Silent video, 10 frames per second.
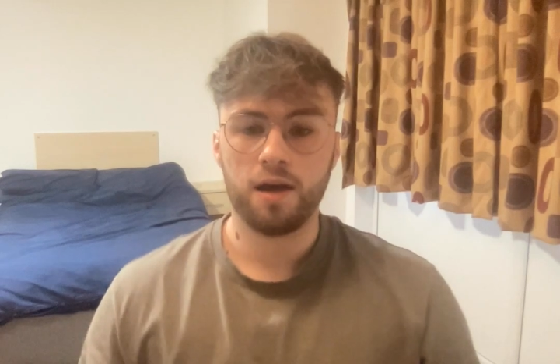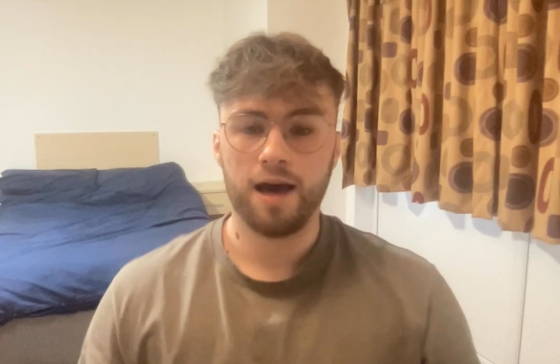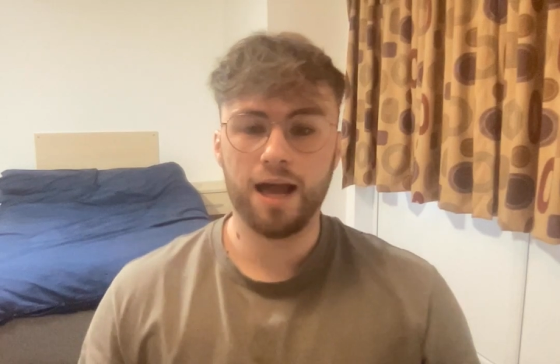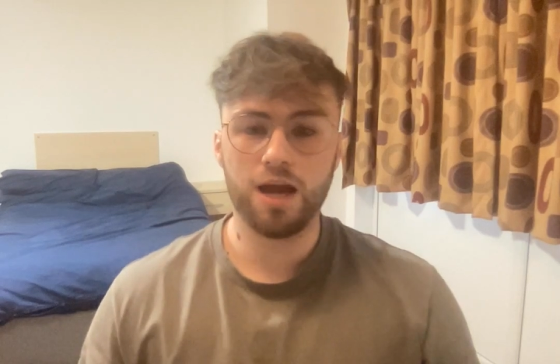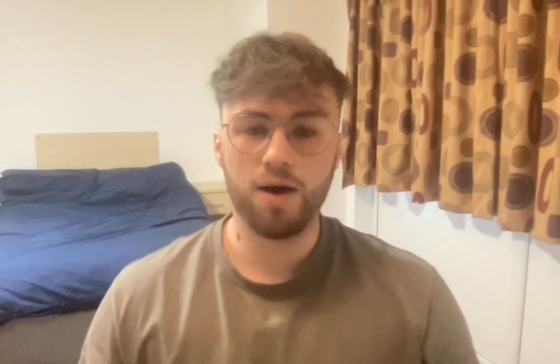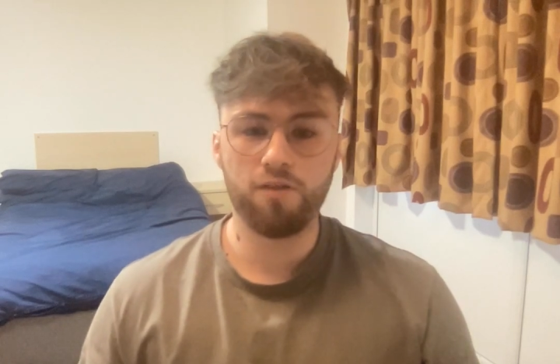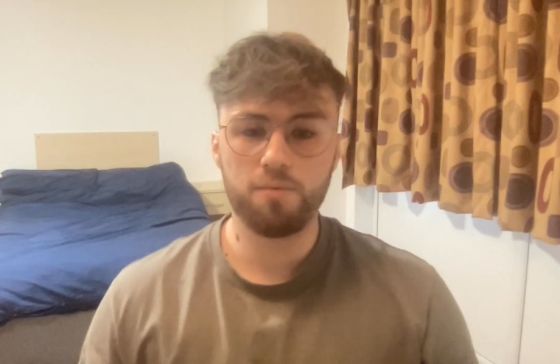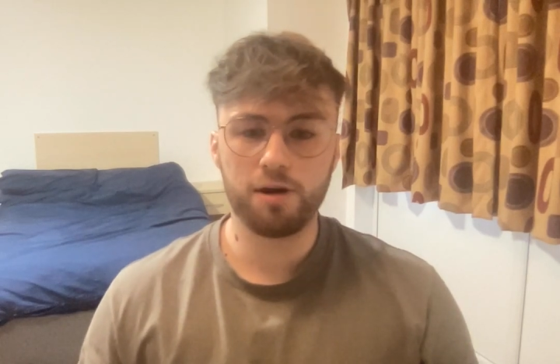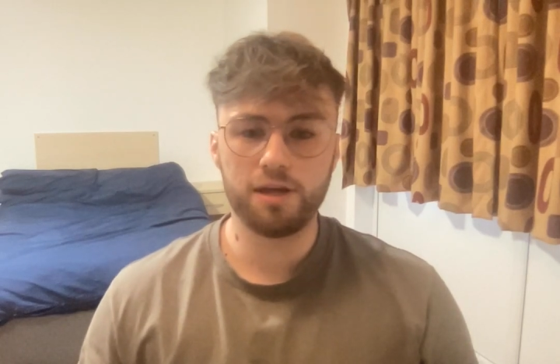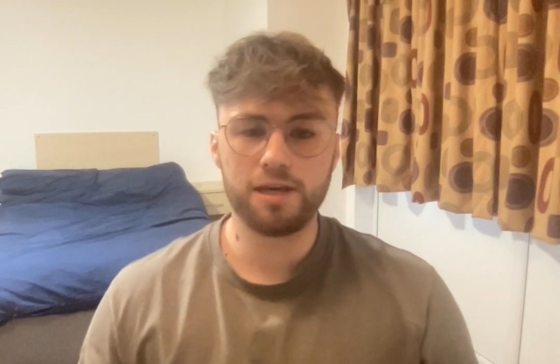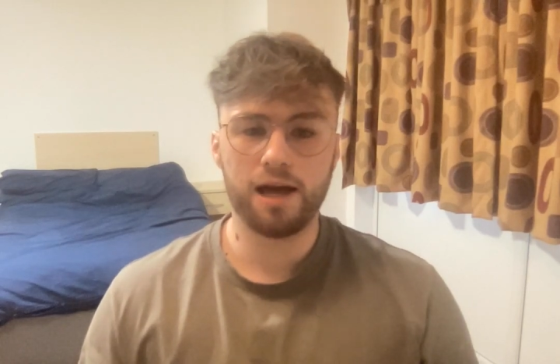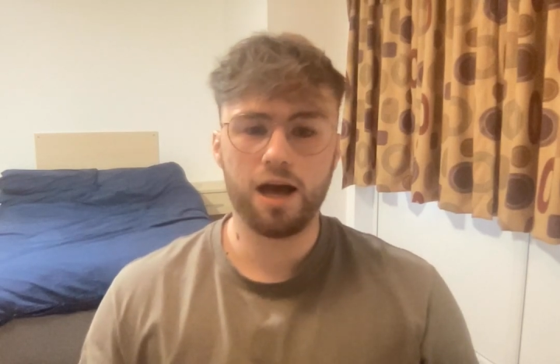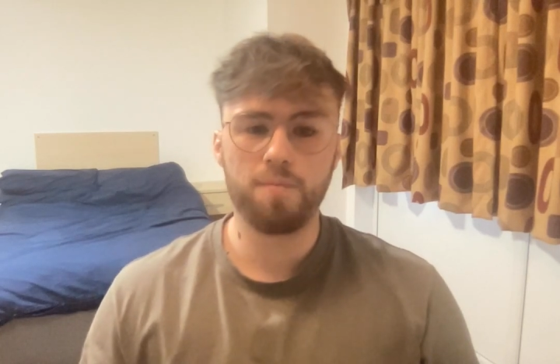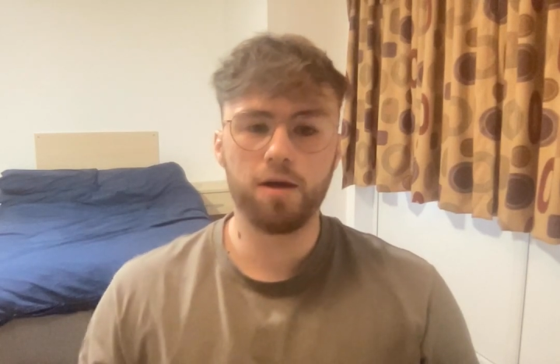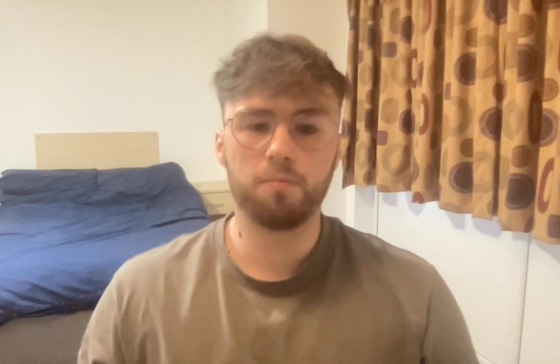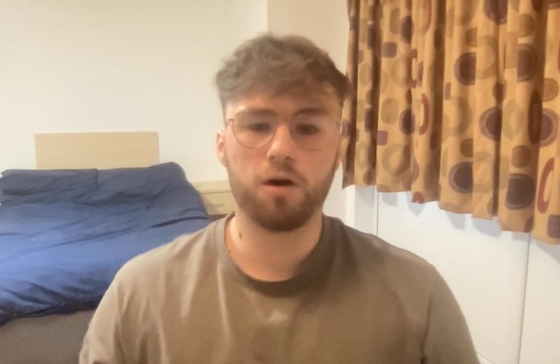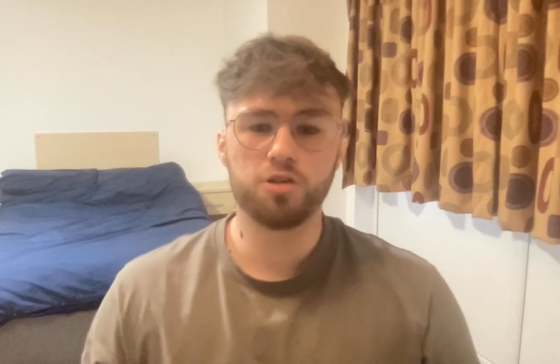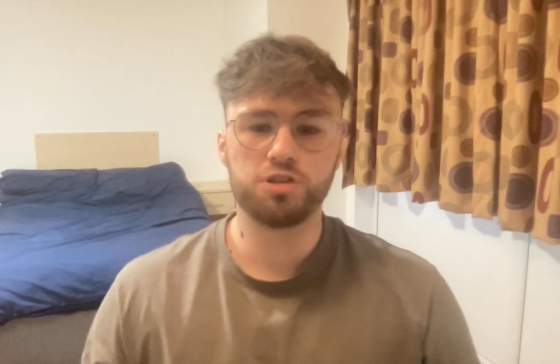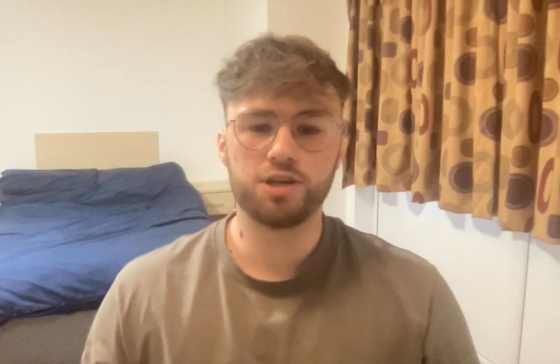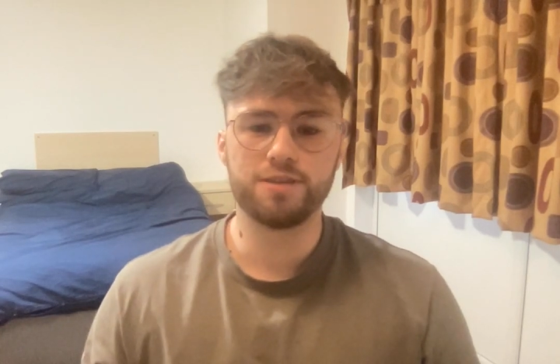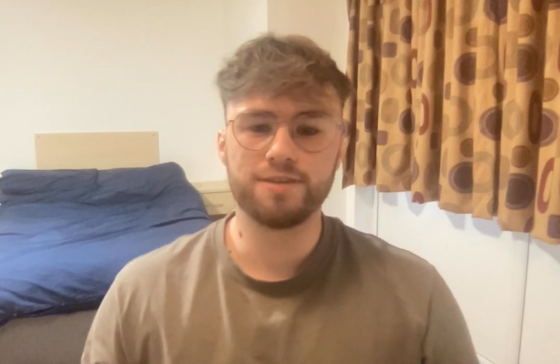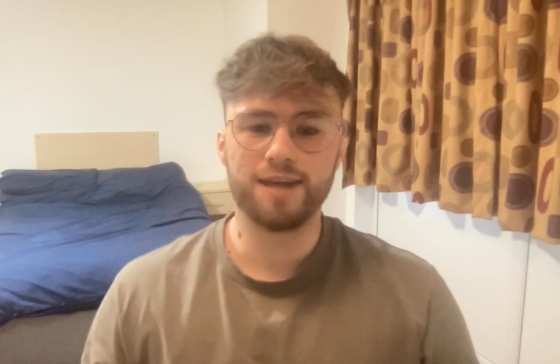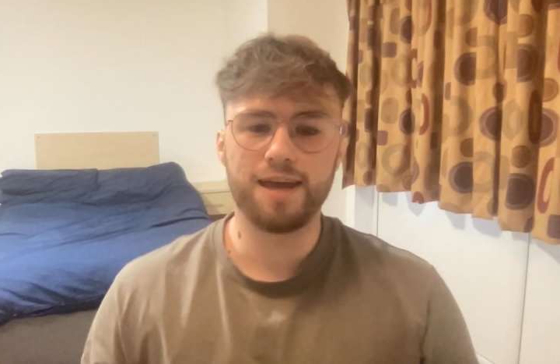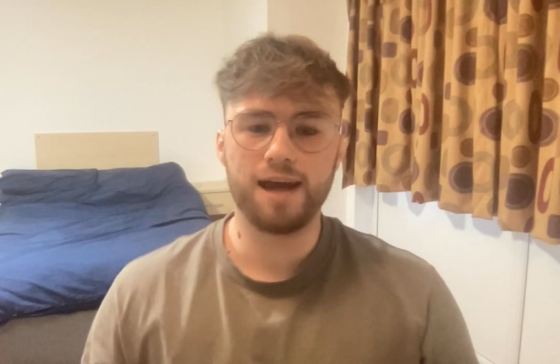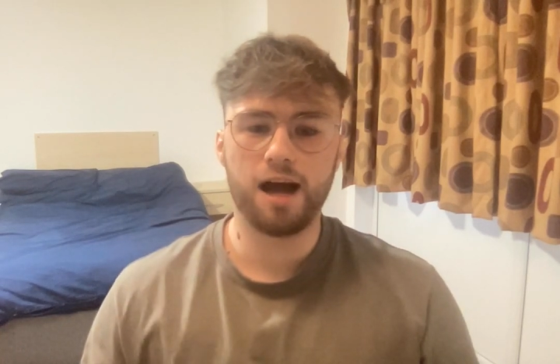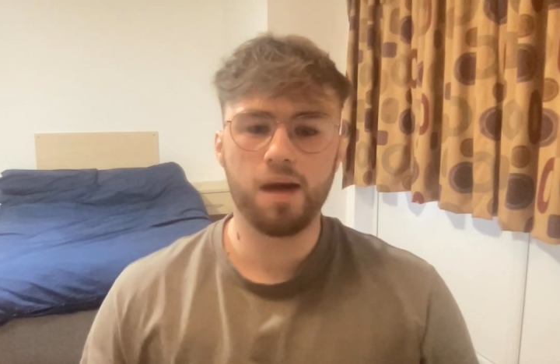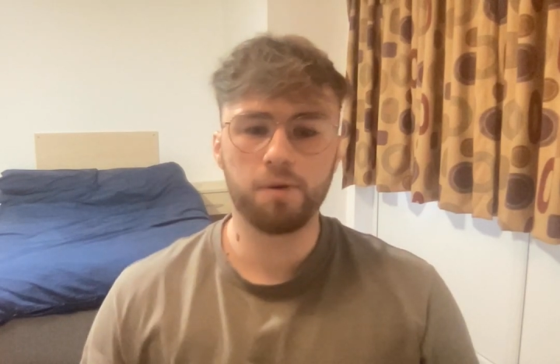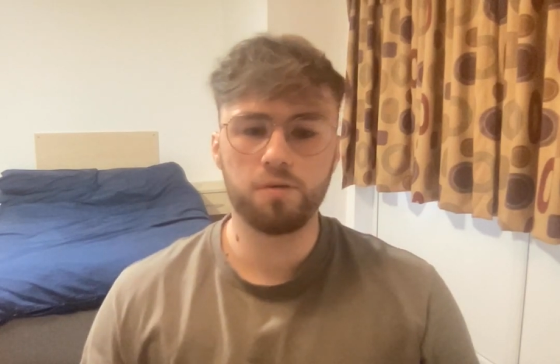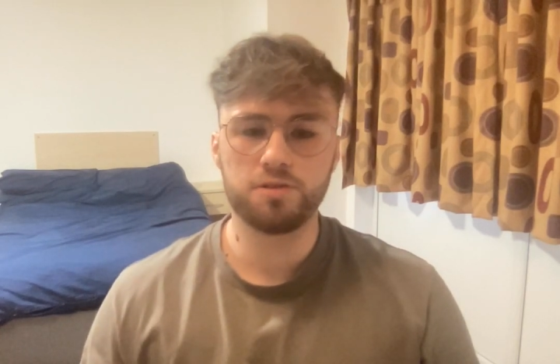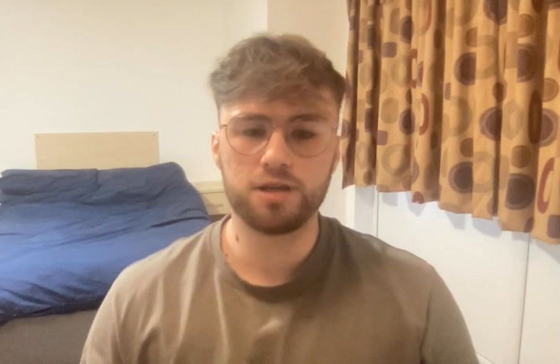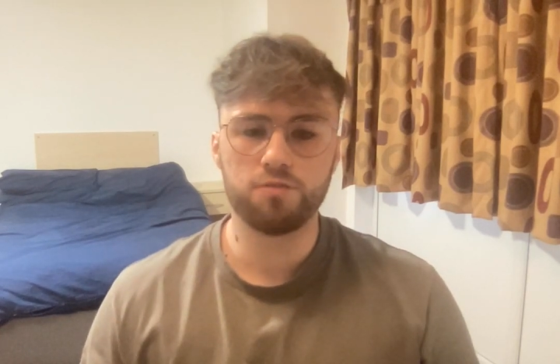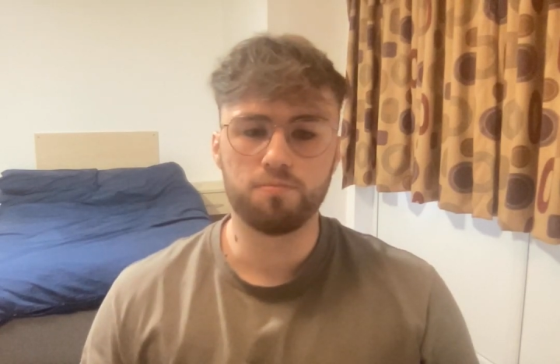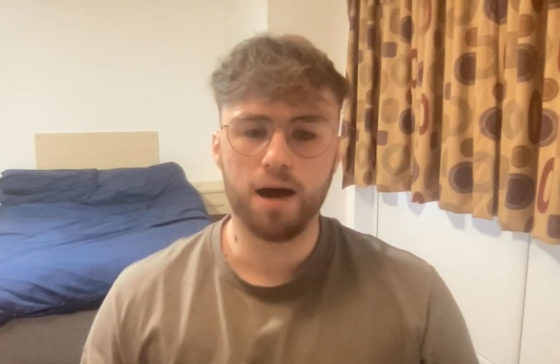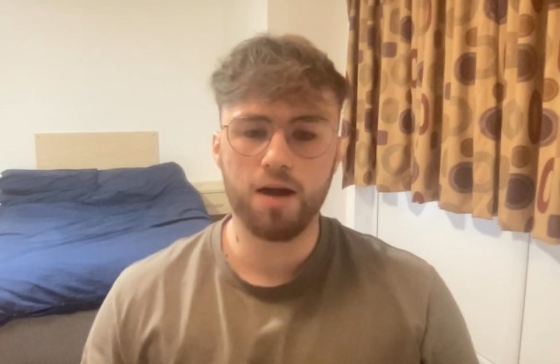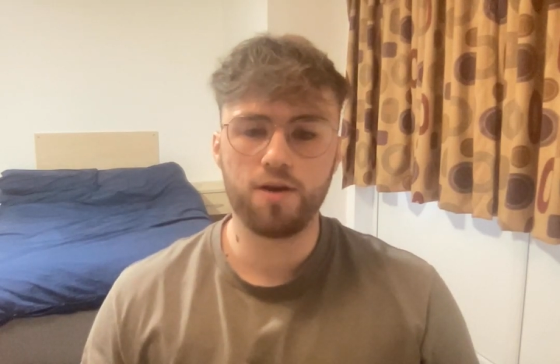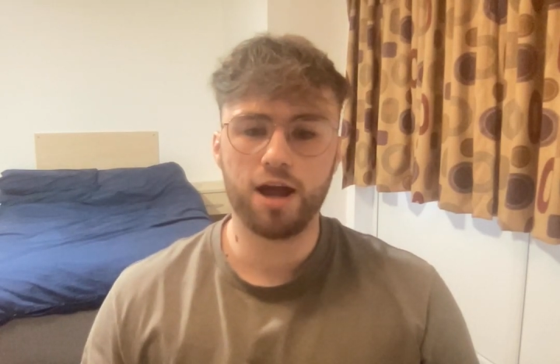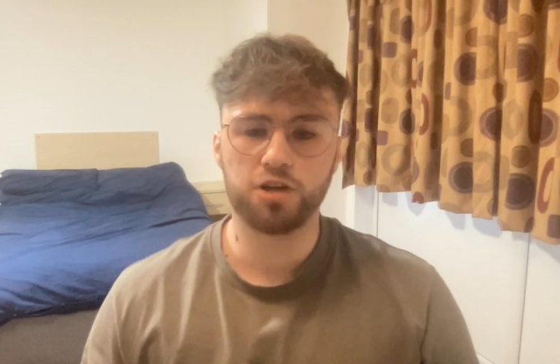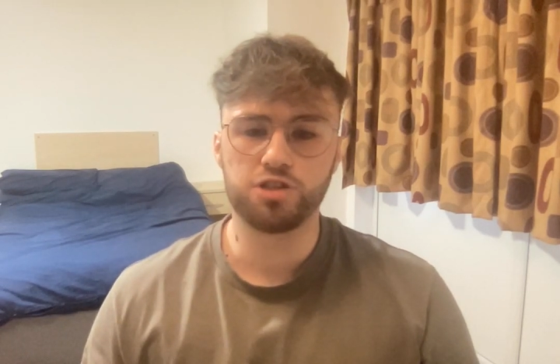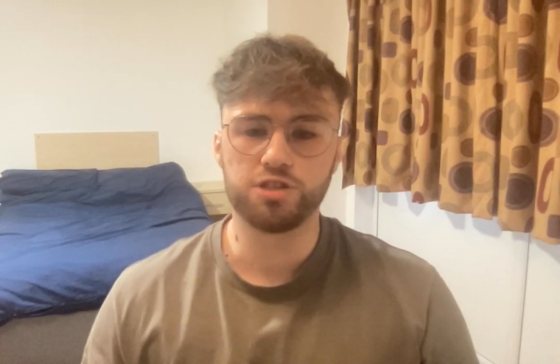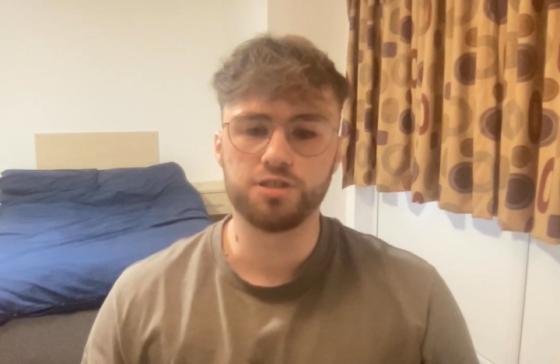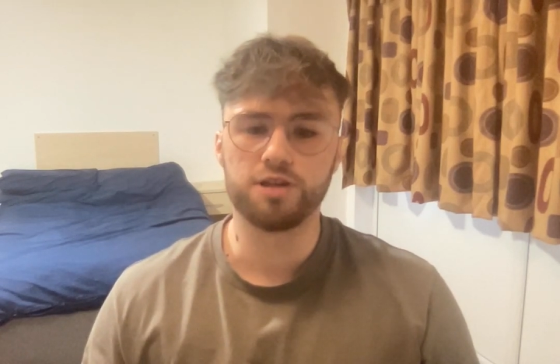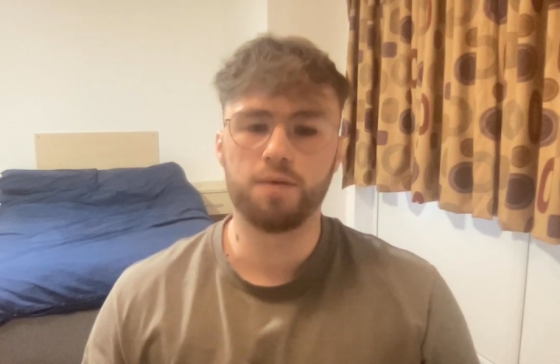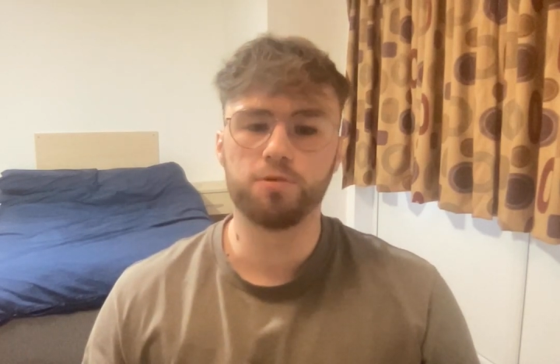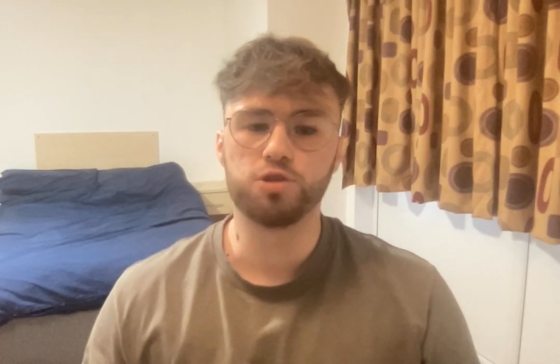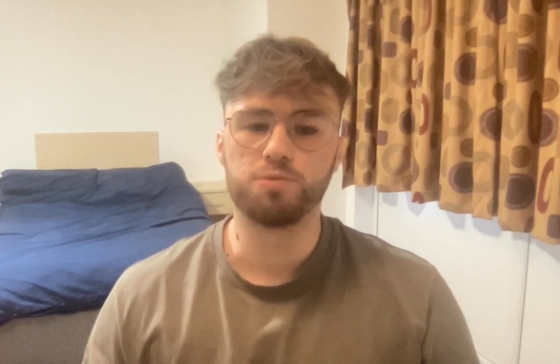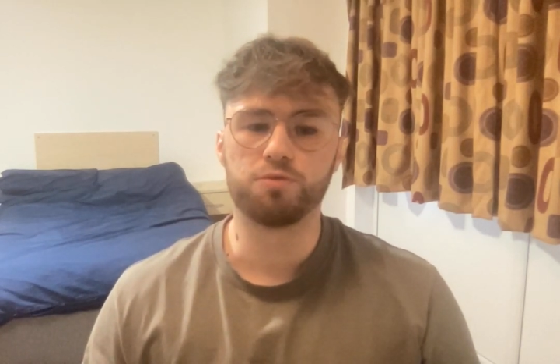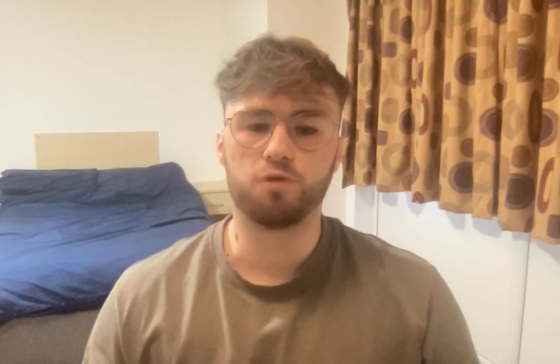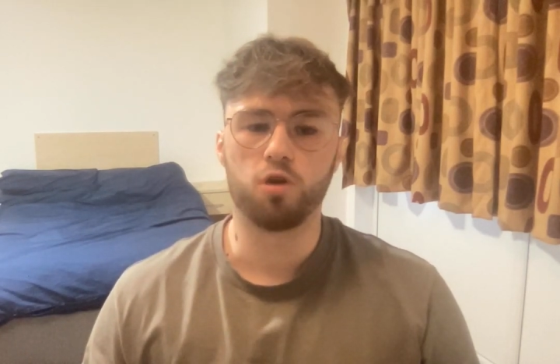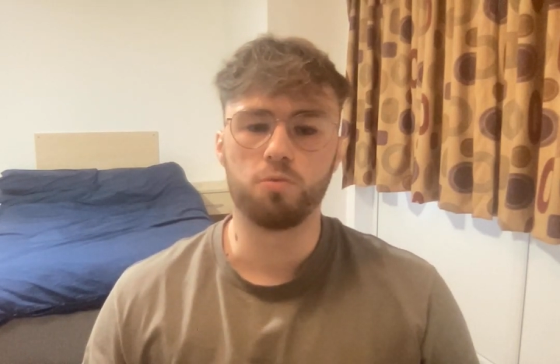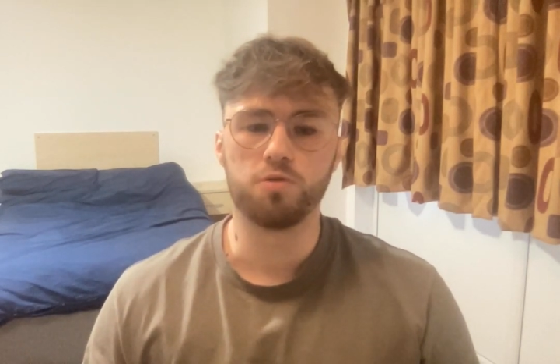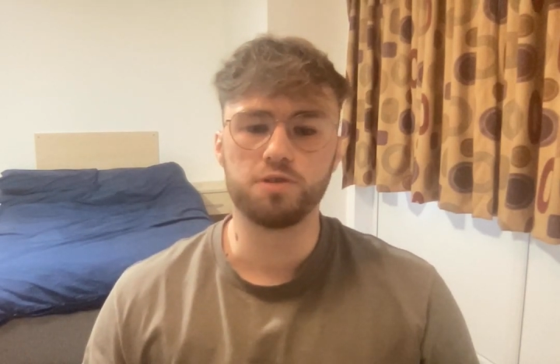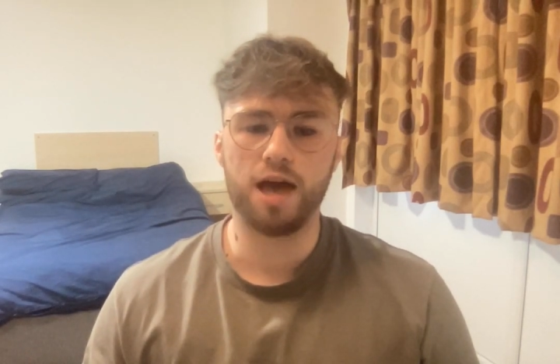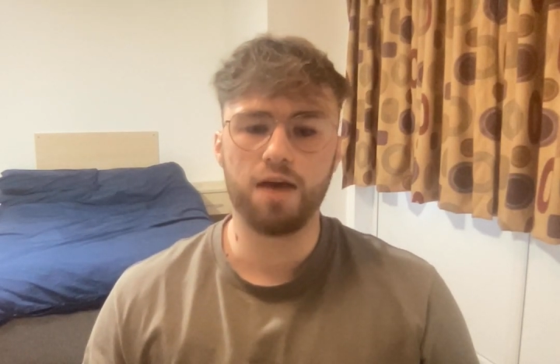Hello everybody, I'm Ed Moss and today I'm going to give my reaction as Emile Smith-Rowe moves